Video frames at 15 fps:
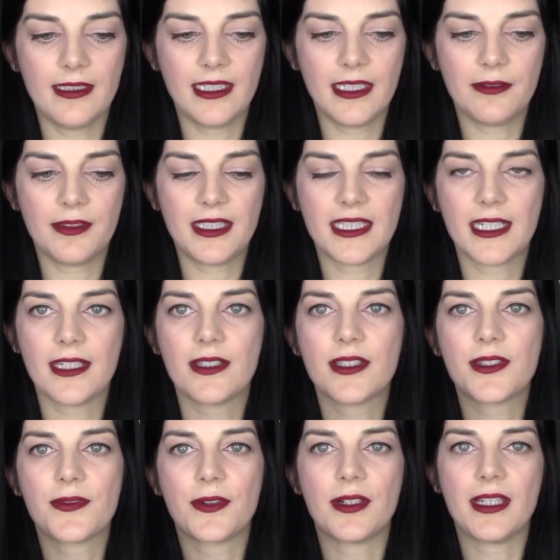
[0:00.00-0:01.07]
It
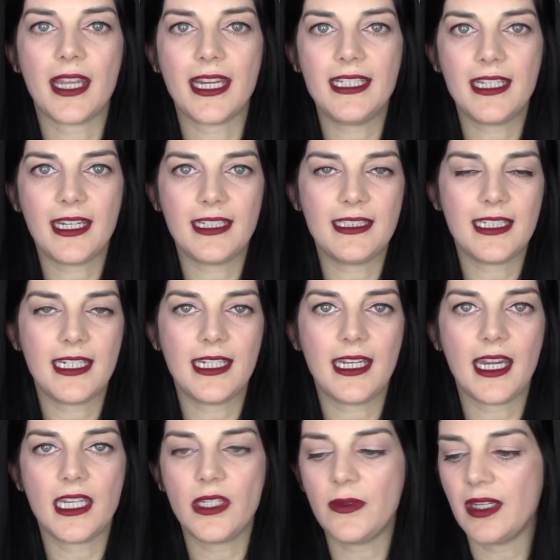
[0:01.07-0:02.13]
retails for $9.90
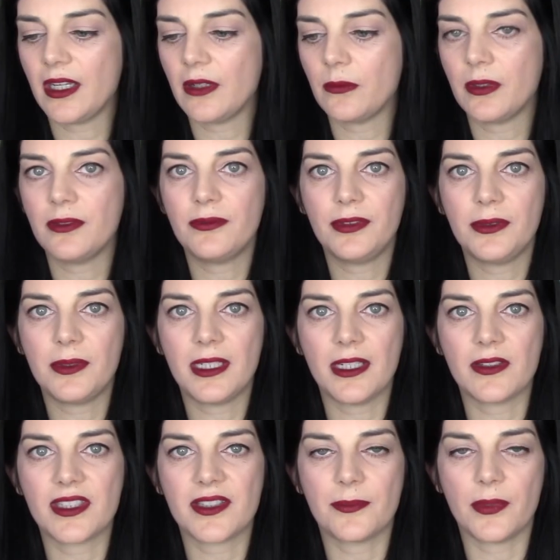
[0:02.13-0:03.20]
and you get one fluid ounce of